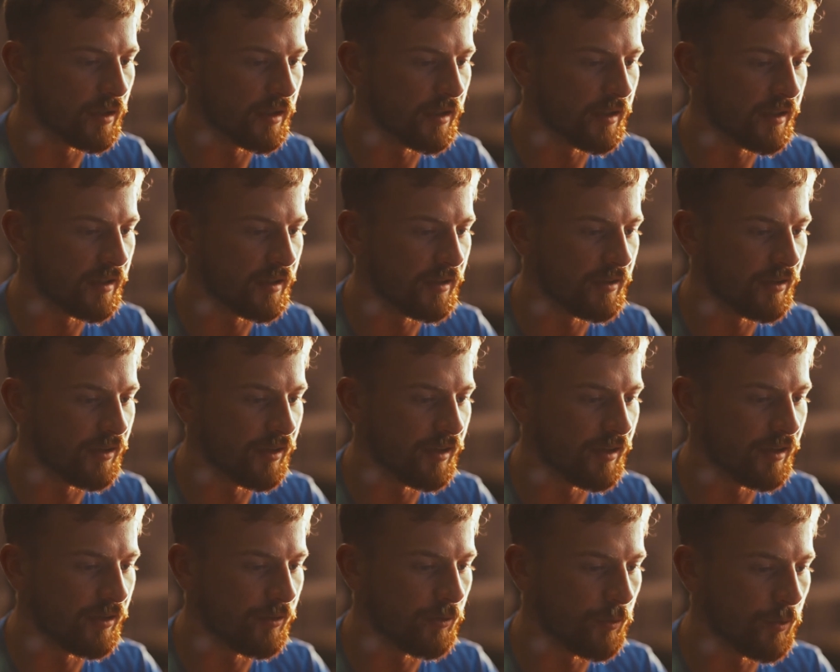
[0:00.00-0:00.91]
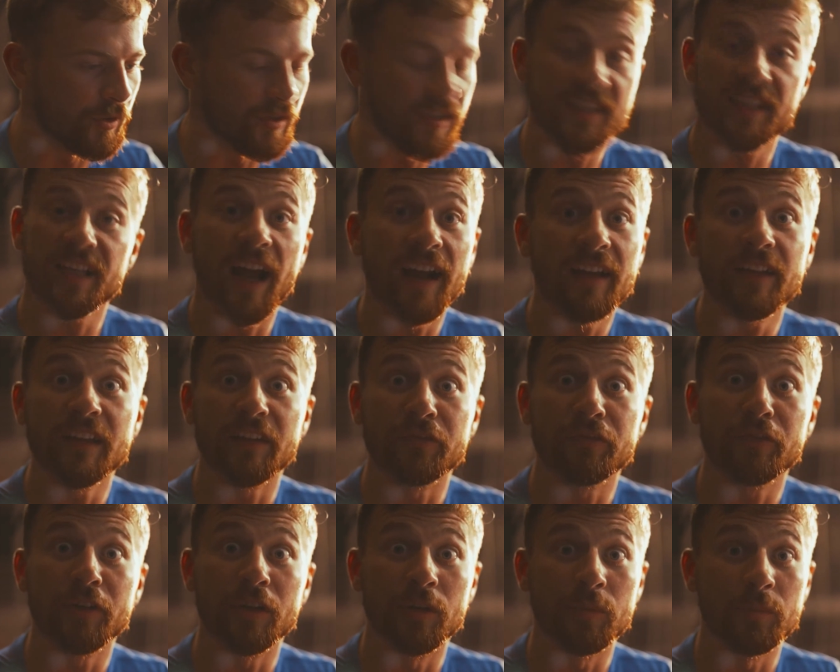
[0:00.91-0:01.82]
uh, or silent
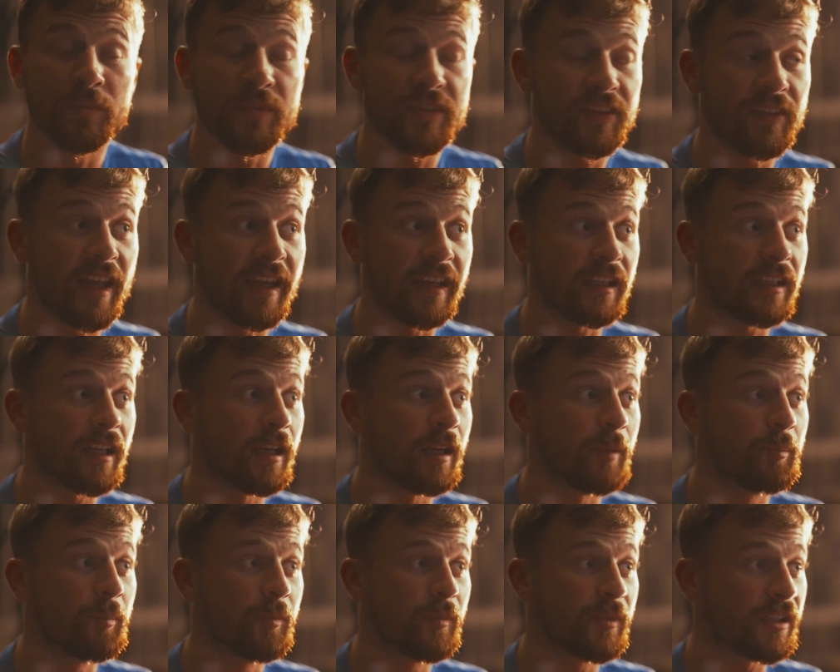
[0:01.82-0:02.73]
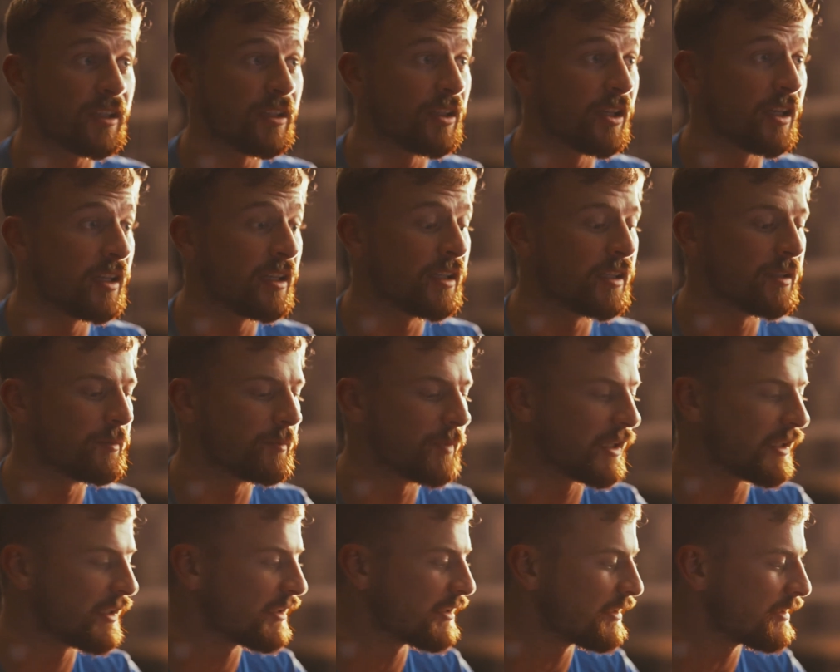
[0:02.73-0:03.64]
films like uh, you know,
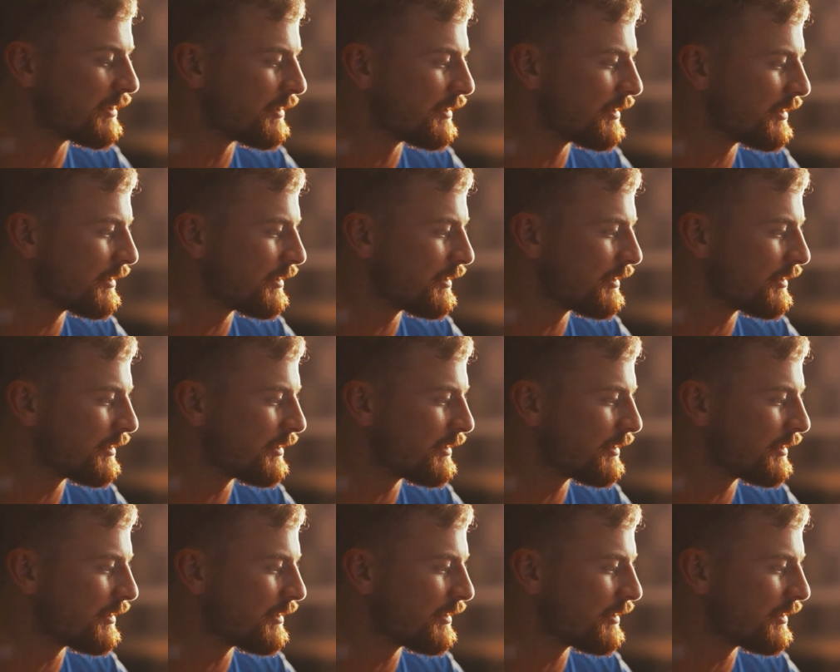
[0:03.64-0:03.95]
uh, uh,